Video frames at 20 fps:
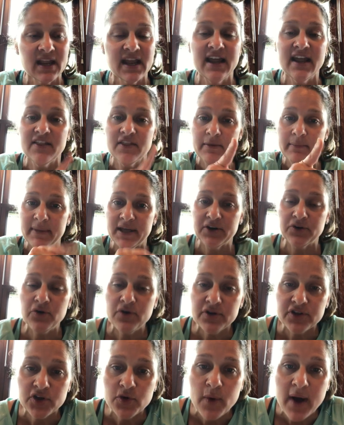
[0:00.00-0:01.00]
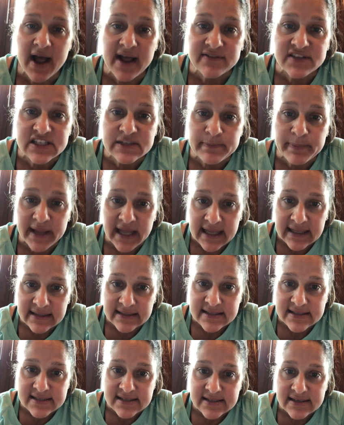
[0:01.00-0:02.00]
In the middle, you will have
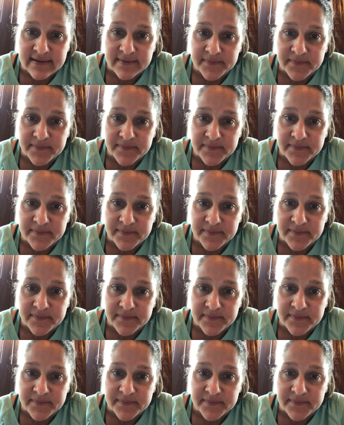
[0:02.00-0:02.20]
spins.